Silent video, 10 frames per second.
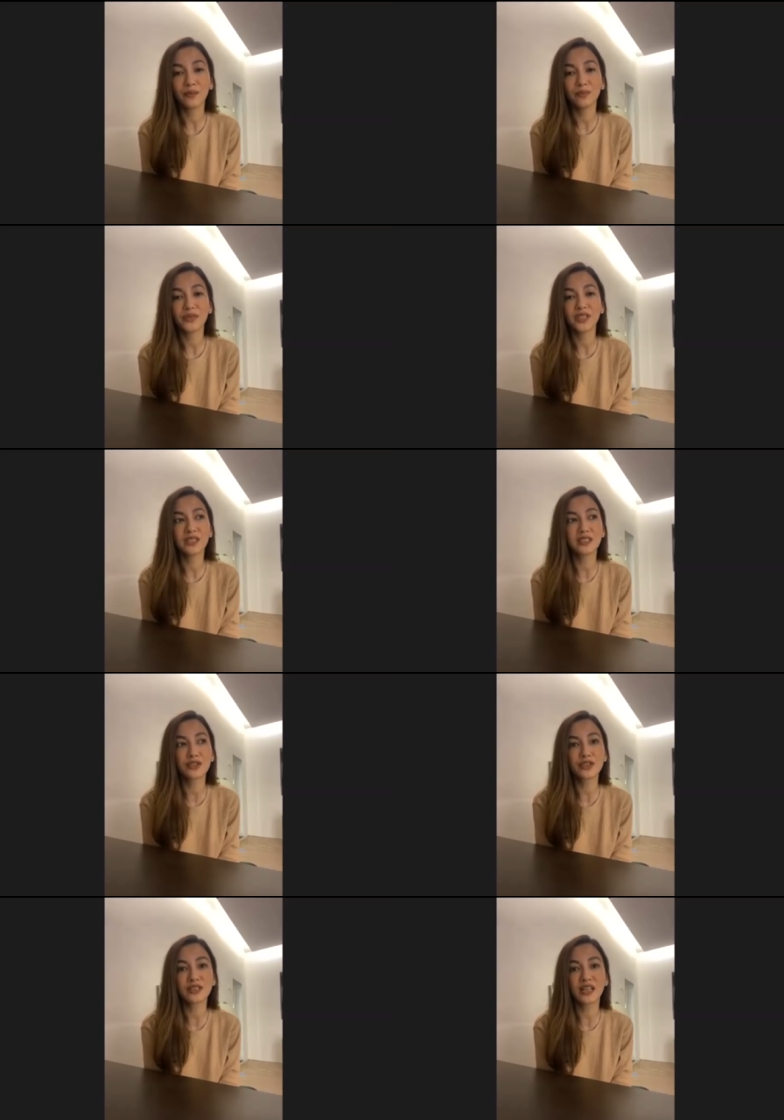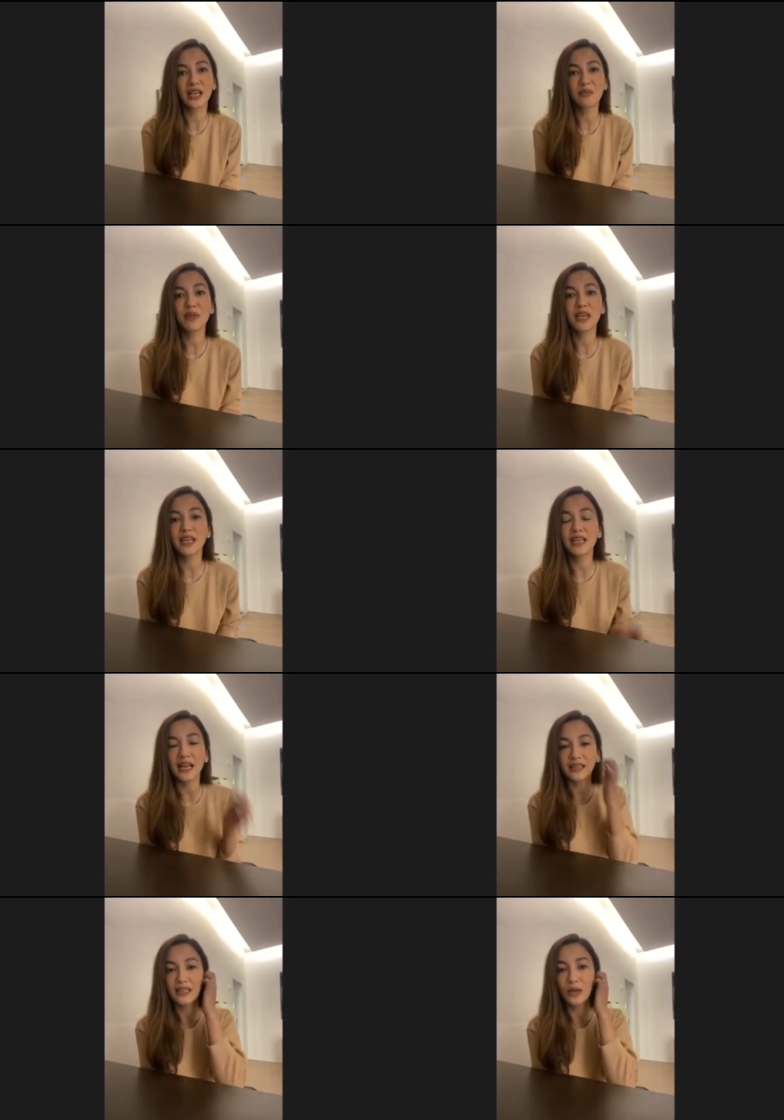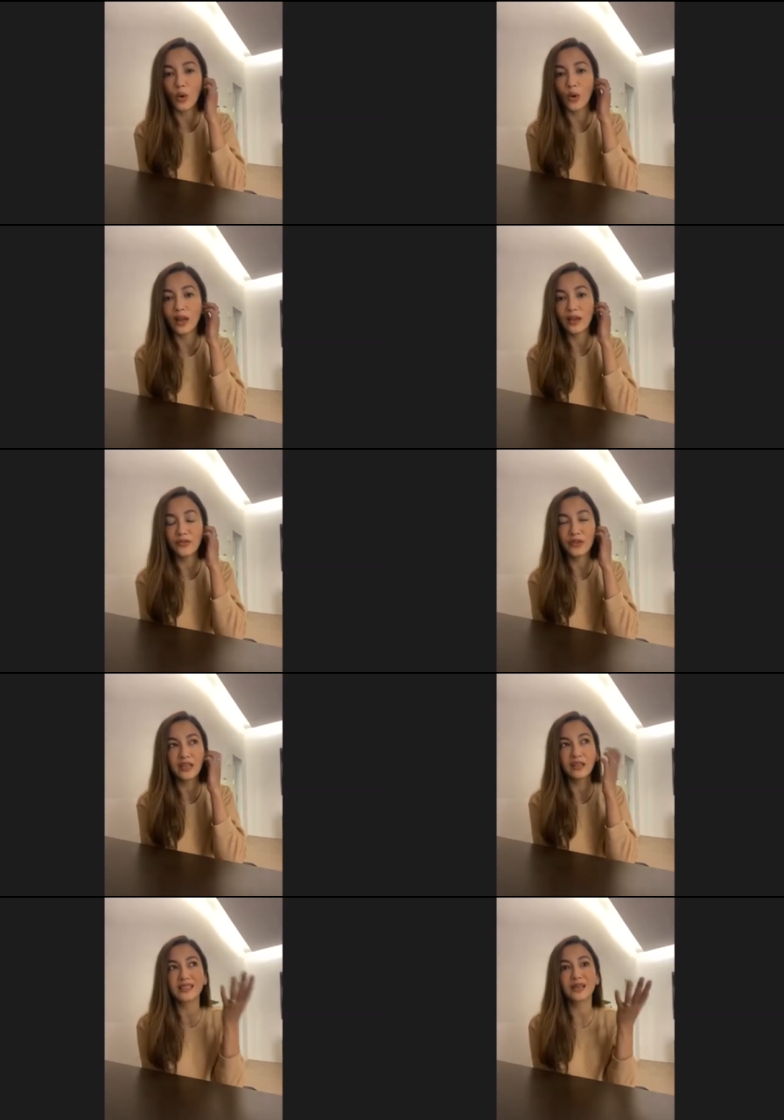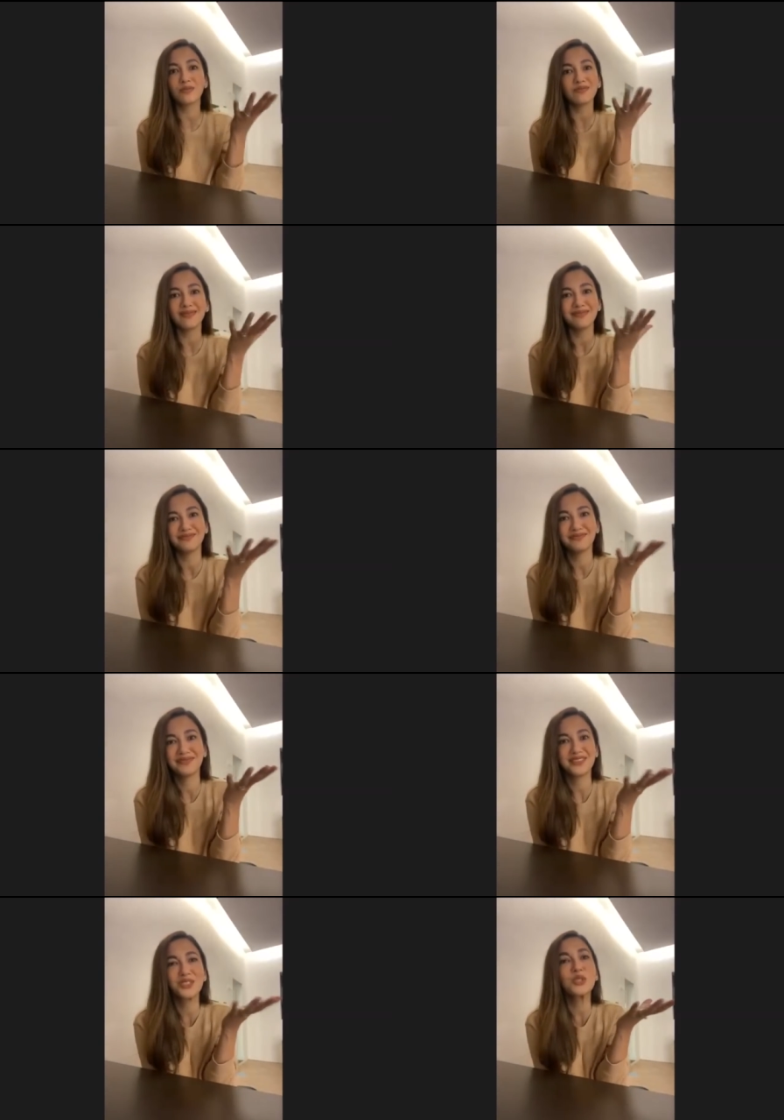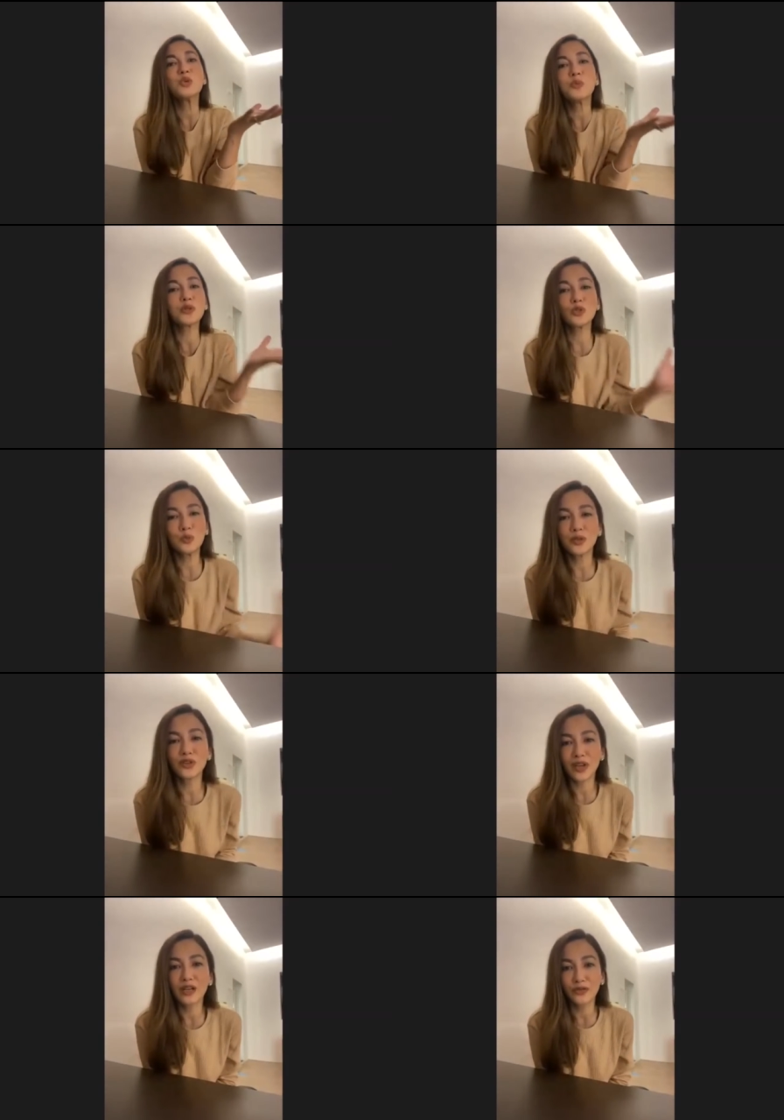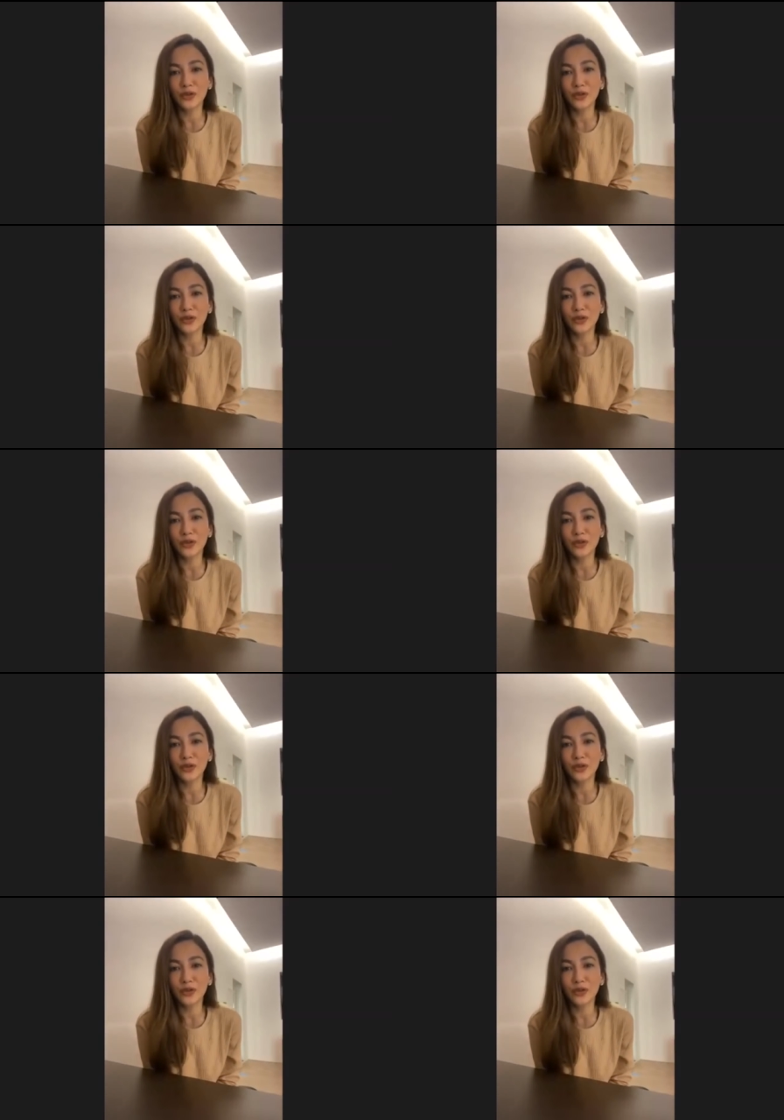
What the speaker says: the decisions that I made, I think all I feel is I'm super grateful